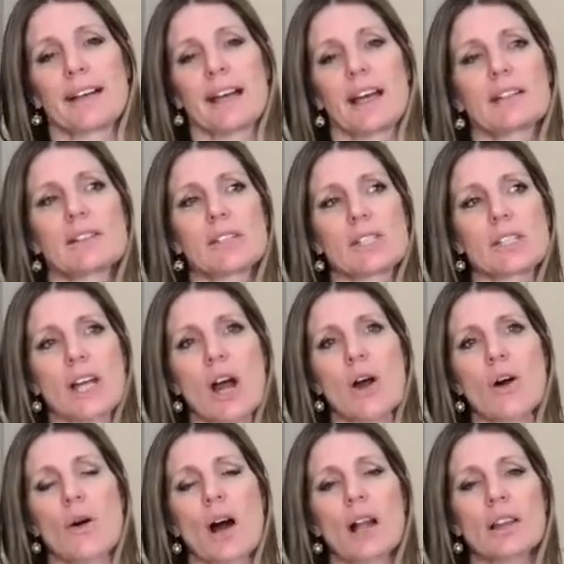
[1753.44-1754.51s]
And
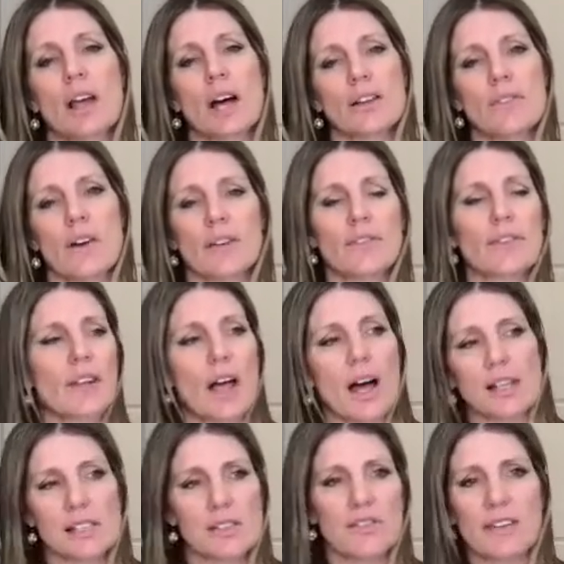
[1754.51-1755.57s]
so a lot of our
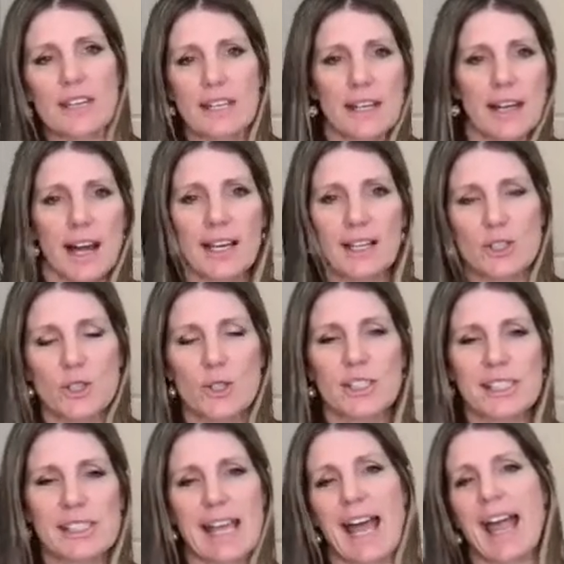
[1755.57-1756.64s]
philosophy, I guess you could
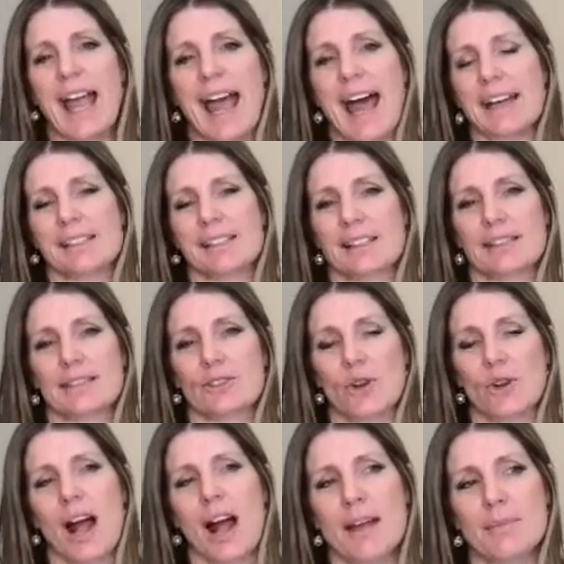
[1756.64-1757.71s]
say, as a
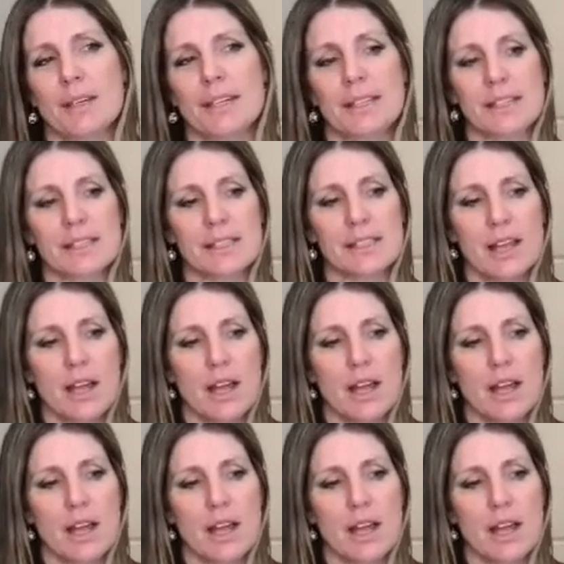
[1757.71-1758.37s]
tribe is,